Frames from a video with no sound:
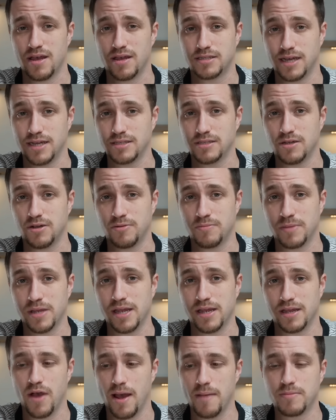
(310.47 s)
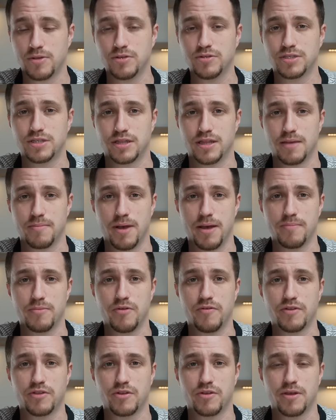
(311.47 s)
that's all me. I'm using them. I'm
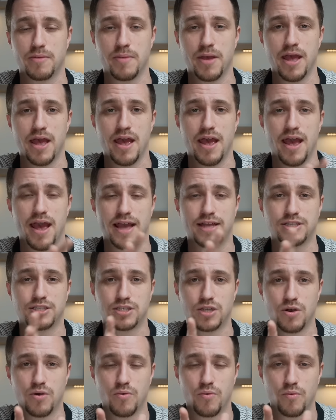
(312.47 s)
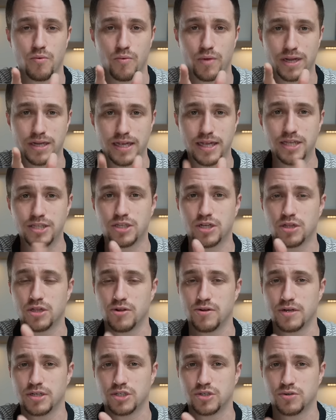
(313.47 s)
moving through them. And so we need to
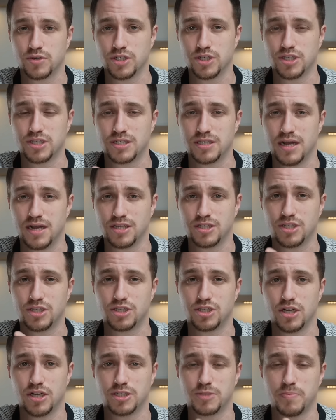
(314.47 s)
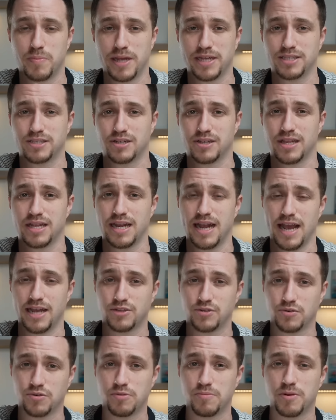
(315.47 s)
learn as Christians not to judge based on the
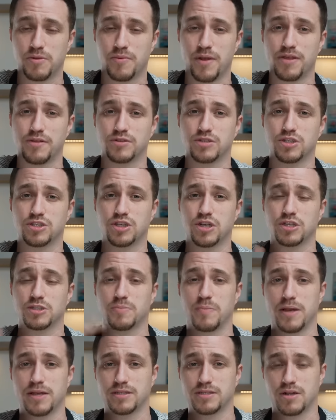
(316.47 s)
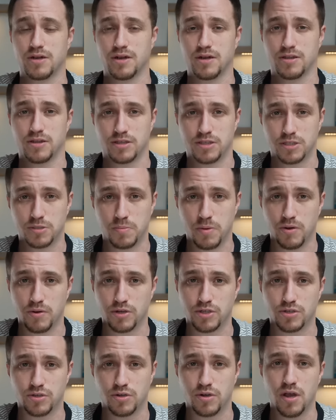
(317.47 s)
natural, but rather to judge based on the
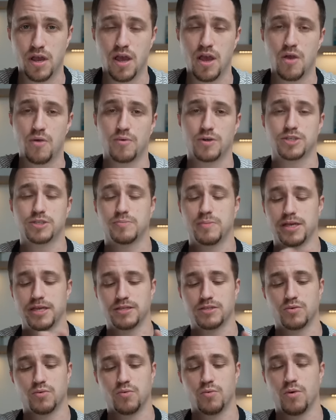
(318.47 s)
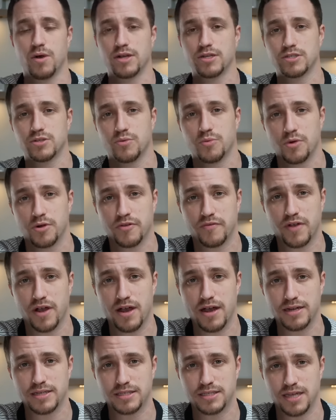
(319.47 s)
spiritual, which means what does the Word of
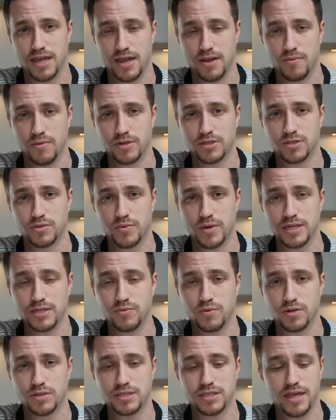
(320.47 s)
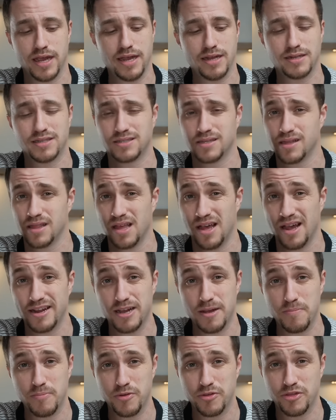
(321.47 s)
God say? What does the written Word say? Does it line
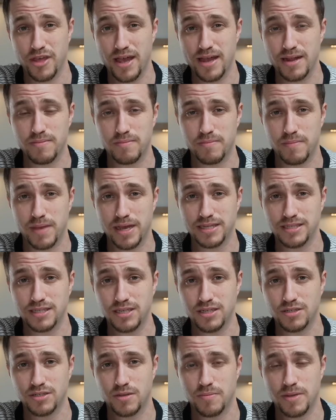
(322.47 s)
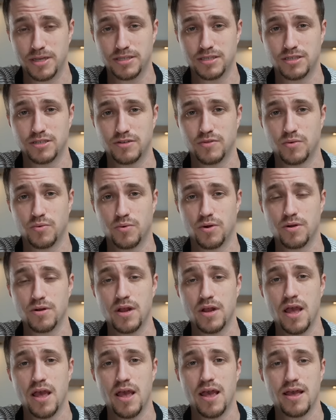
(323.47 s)
up with that message, the message of the Word?
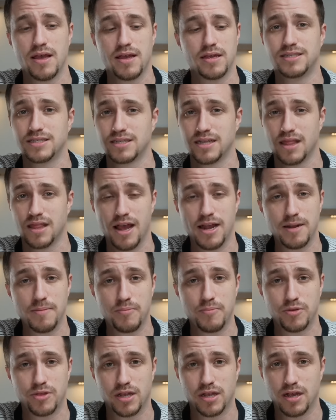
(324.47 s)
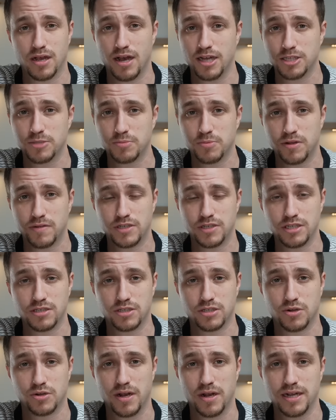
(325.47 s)
Does it line up with the gospel of
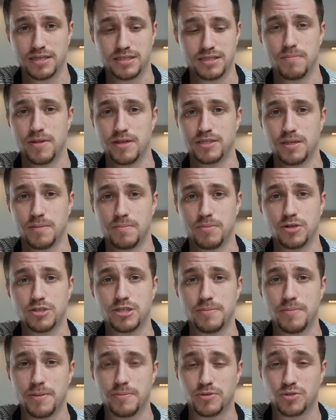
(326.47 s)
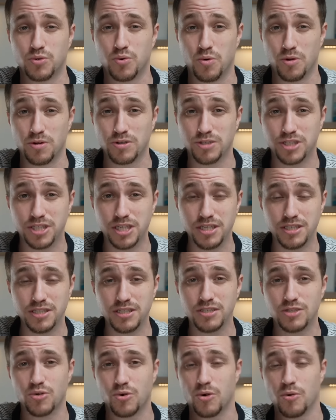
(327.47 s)
Jesus Christ? Is it pushing people towards
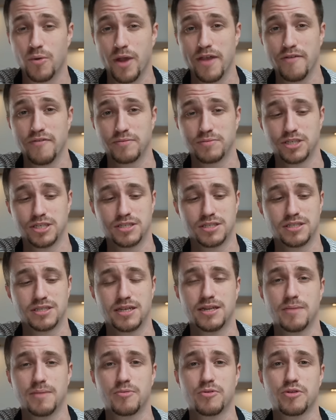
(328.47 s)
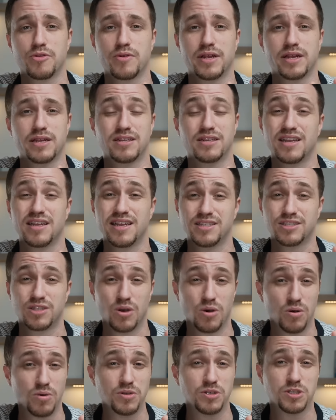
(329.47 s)
Jesus or away from Jesus? And number three, is the
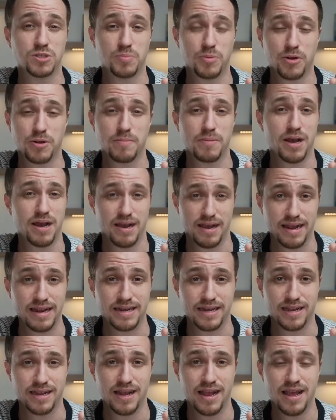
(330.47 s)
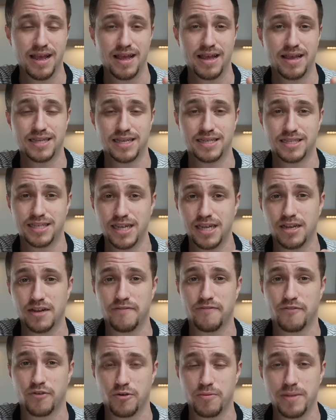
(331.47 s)
Holy Spirit behind it? Is he
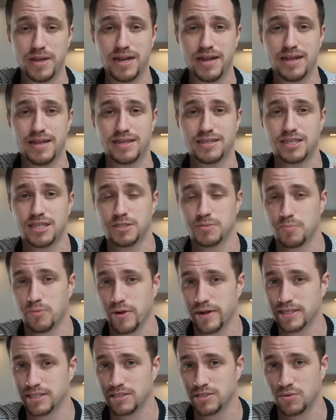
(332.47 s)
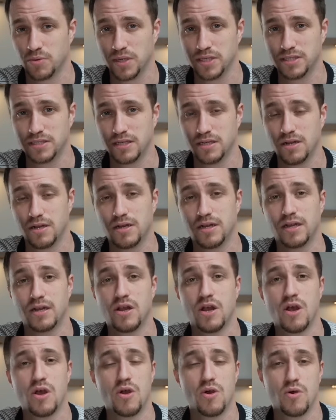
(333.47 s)
confirming it? Is his presence resting on it
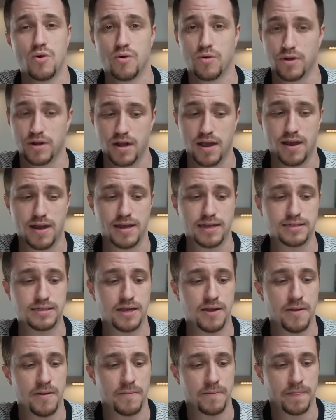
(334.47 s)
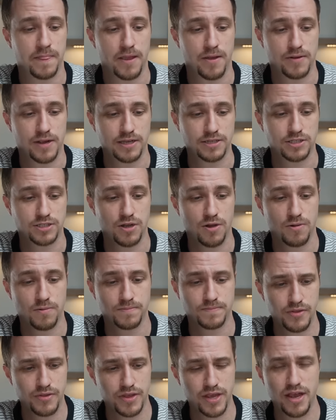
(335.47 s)
or not? Okay,
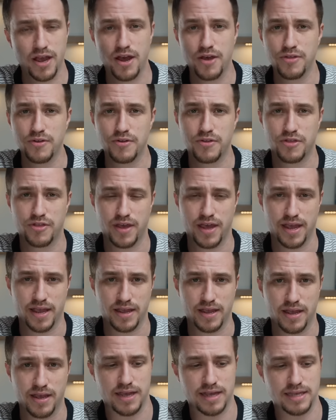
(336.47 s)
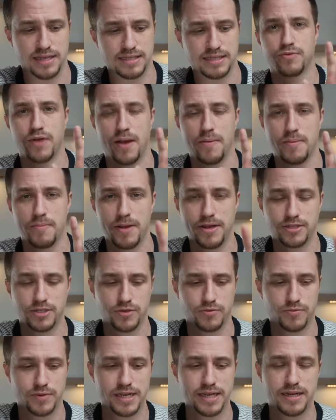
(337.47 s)
so the other thing is I'm about
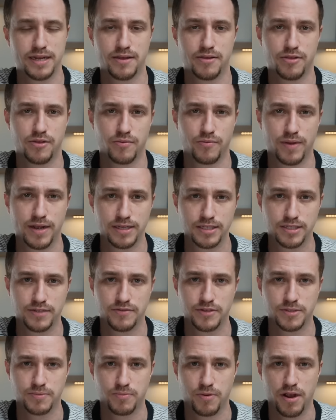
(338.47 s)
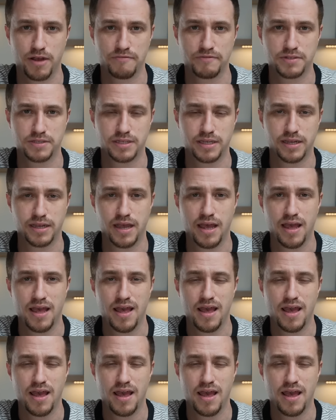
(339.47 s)
to read the rest of this prophecy,